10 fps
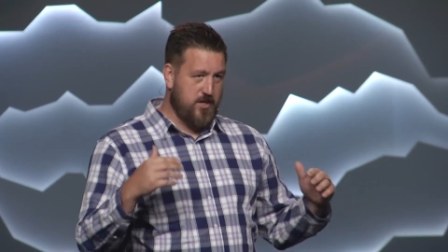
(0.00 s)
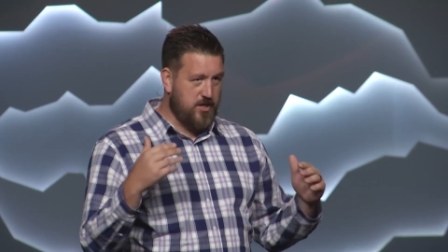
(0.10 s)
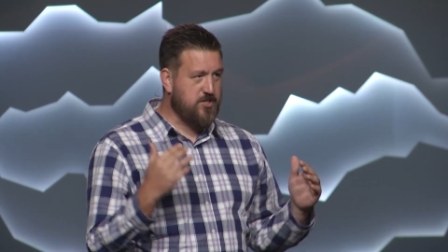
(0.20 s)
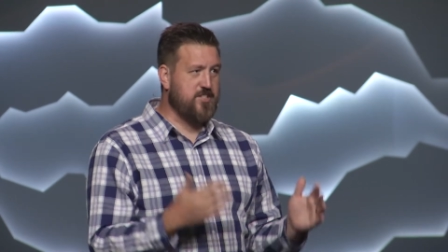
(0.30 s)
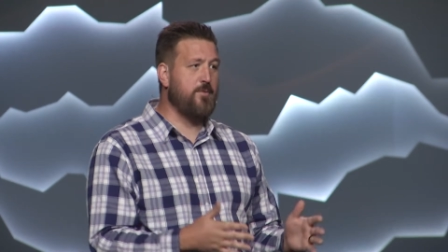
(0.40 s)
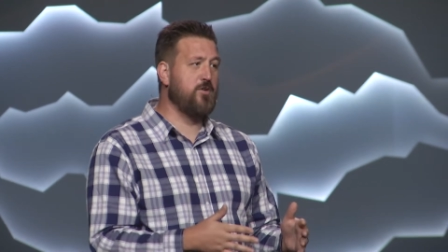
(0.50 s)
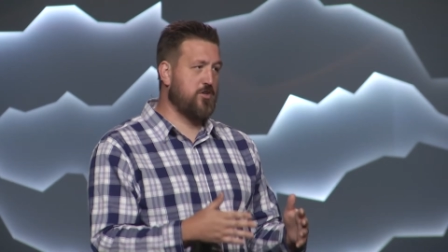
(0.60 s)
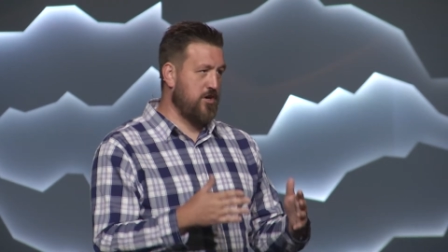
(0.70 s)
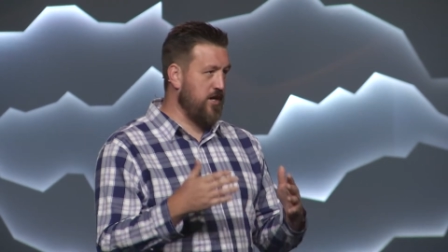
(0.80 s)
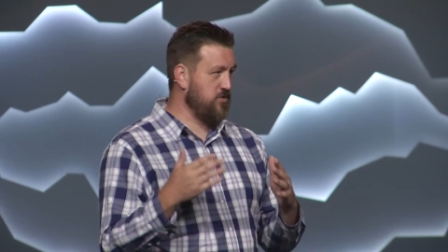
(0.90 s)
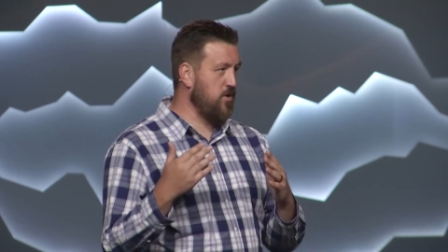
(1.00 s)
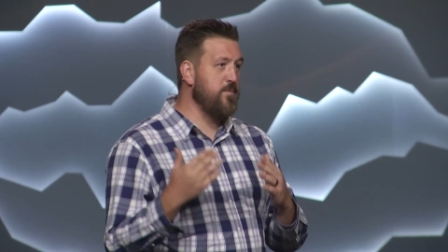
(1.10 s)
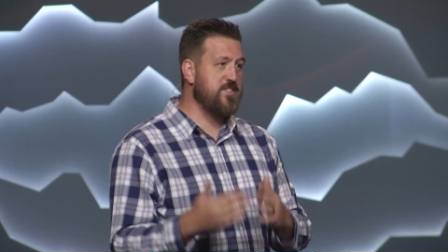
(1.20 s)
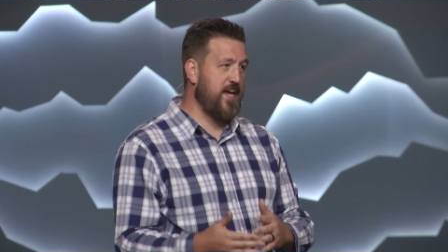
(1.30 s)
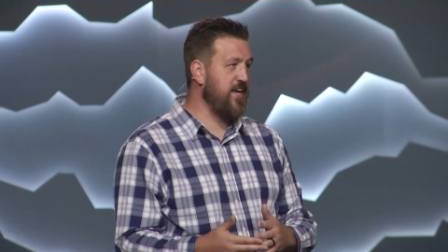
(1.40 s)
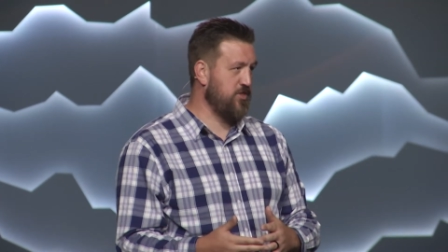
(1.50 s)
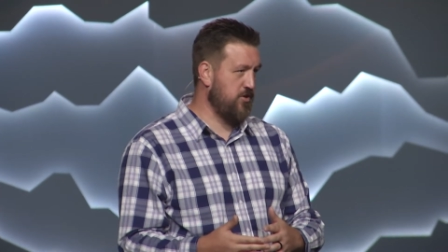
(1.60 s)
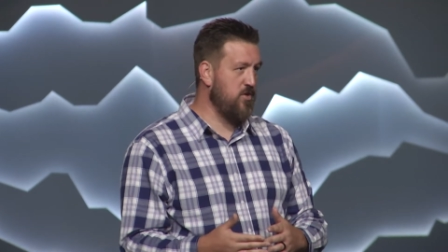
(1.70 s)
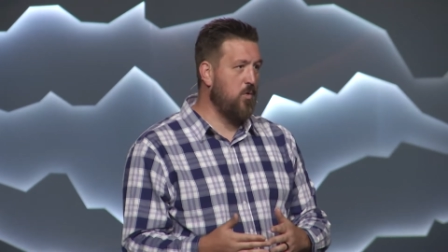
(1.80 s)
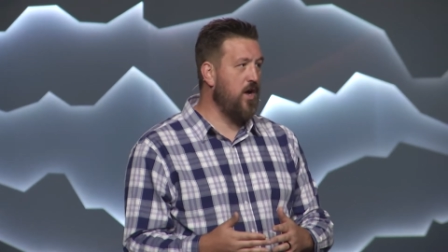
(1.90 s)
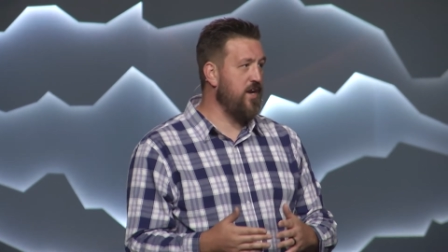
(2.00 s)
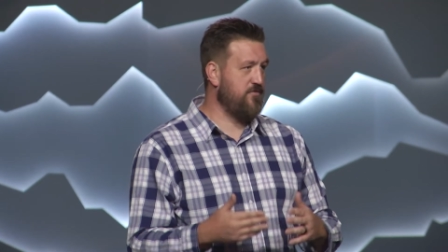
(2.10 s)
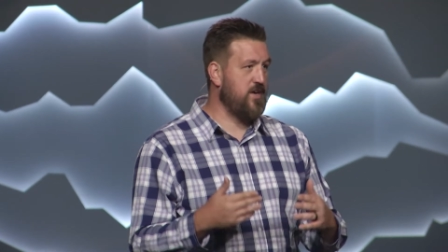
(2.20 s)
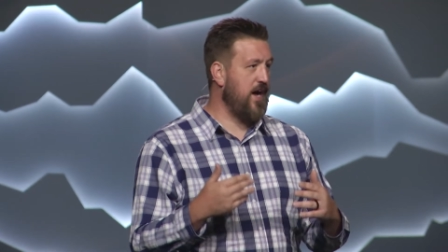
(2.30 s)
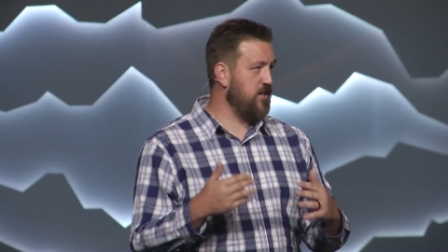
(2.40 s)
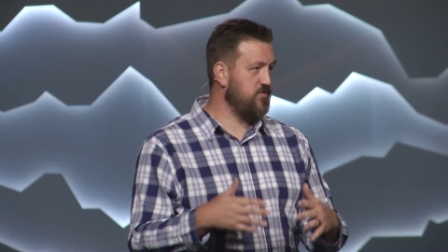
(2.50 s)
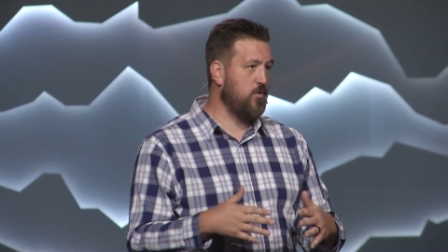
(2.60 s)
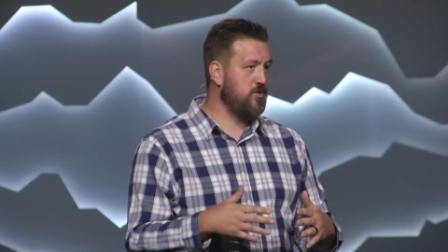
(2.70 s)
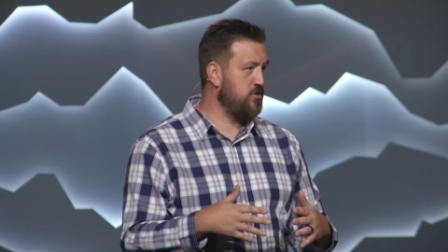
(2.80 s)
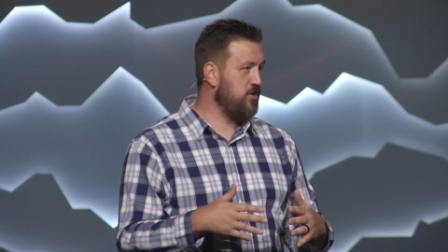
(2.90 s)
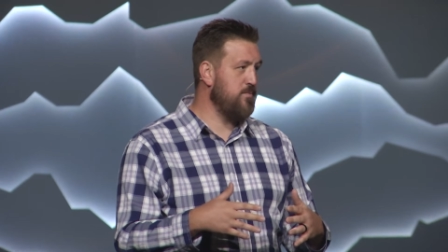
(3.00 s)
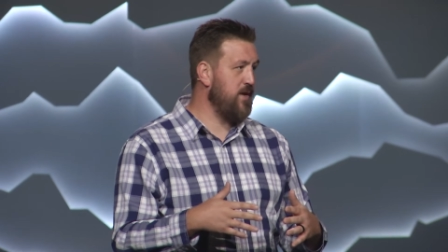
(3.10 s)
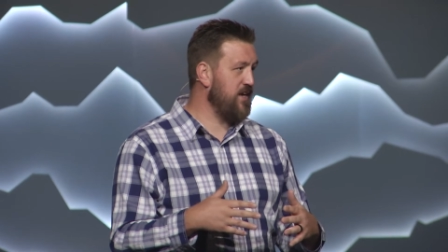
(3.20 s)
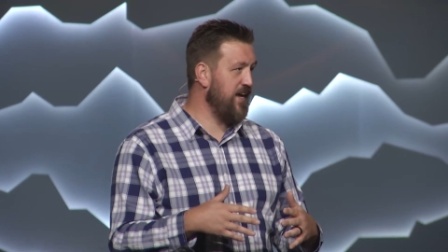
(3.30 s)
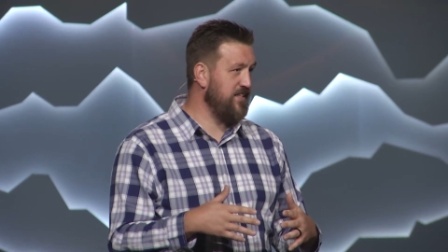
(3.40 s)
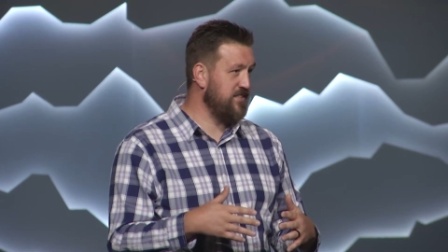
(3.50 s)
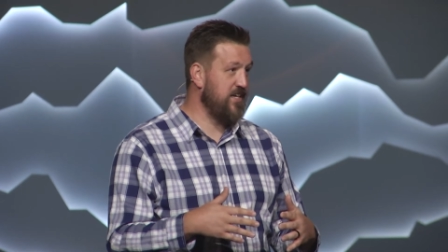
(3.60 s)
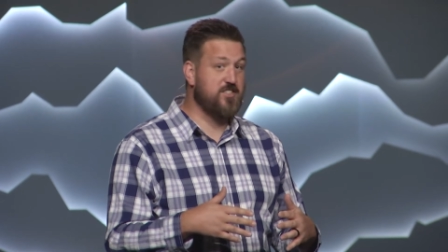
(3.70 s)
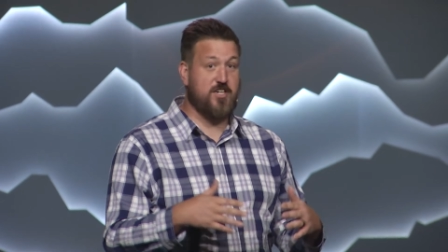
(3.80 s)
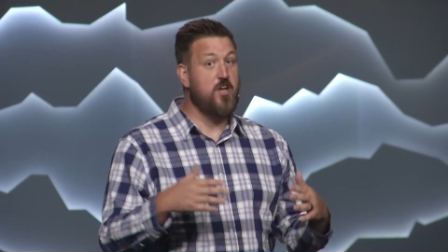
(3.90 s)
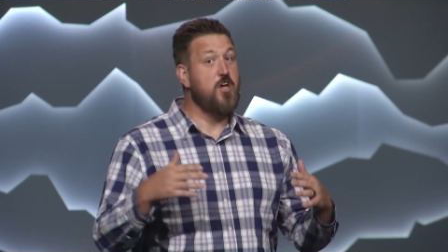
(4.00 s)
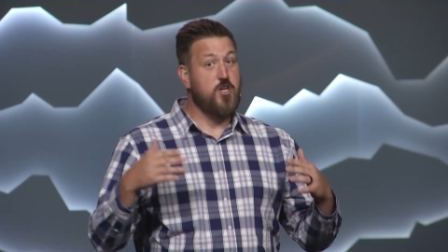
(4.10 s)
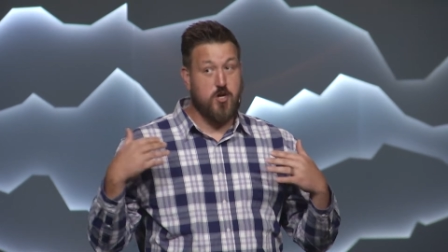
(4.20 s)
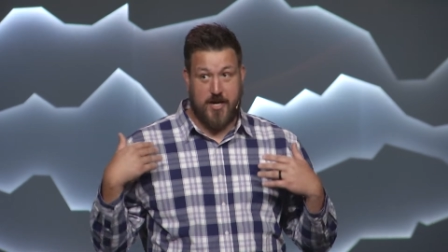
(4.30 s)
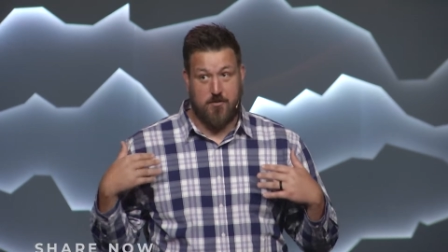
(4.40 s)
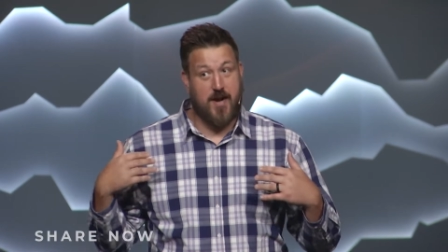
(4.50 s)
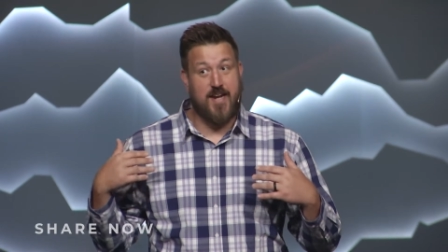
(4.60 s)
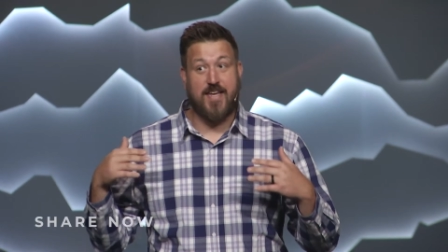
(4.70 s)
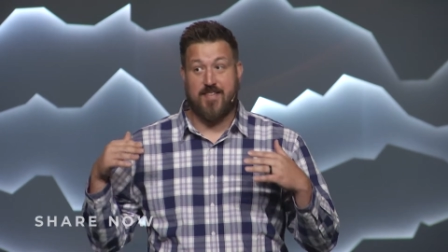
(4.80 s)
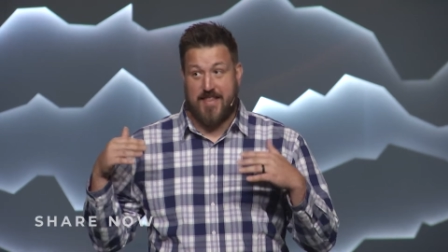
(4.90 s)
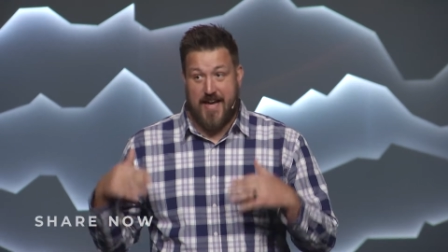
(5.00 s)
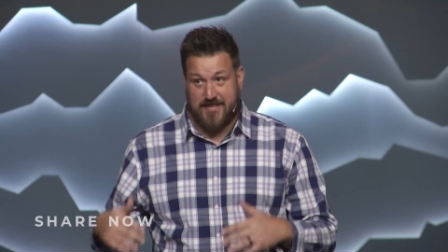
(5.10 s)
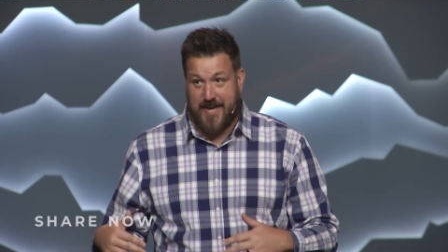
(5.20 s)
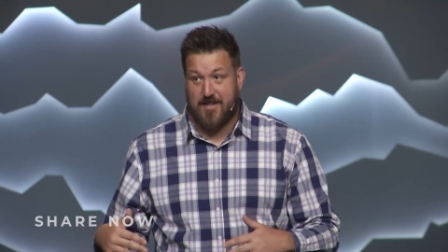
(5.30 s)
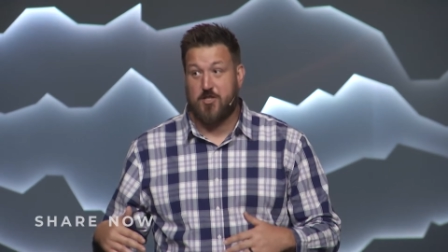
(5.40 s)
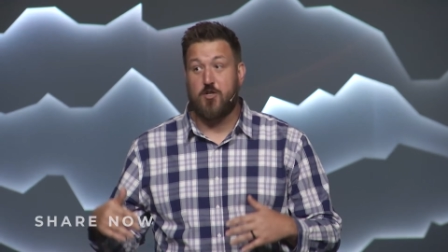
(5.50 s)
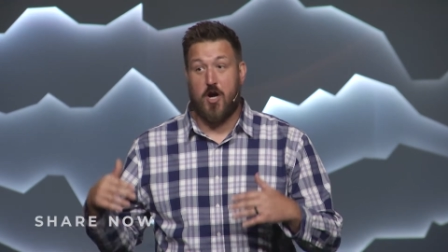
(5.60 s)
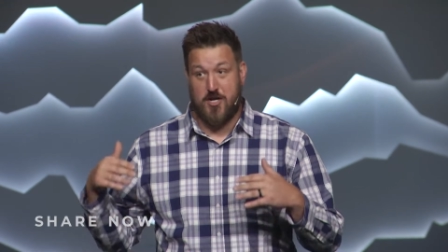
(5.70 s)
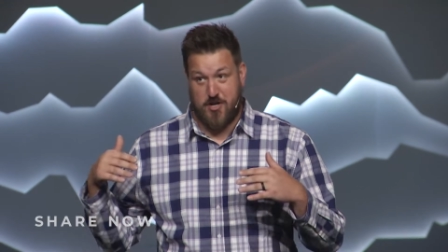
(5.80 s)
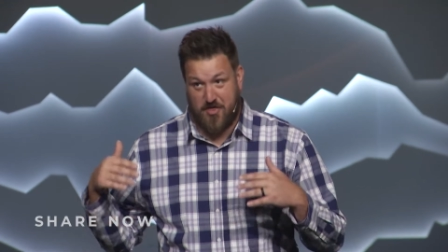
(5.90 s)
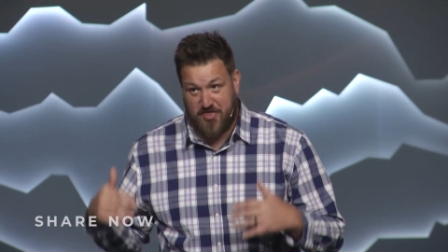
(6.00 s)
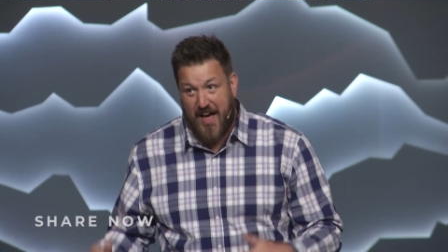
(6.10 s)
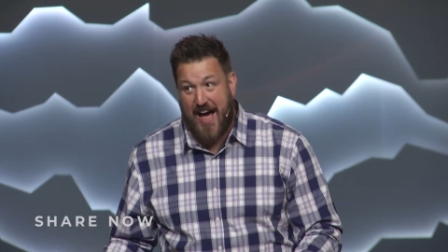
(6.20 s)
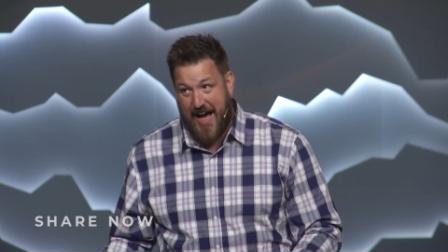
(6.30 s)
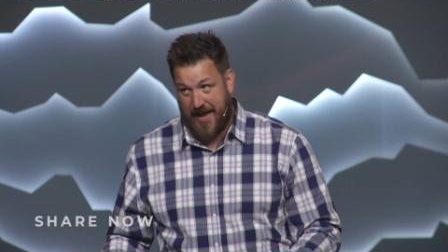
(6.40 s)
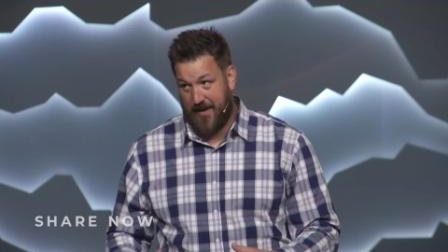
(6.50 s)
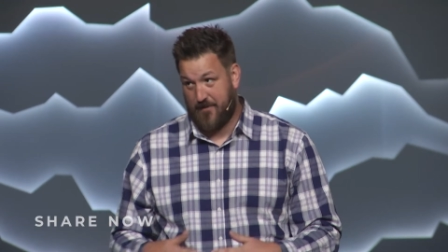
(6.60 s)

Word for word: You stumbled across Romans 8:31, if God is for us, who can be against us? And you're getting ready to get that tattooed on your thigh.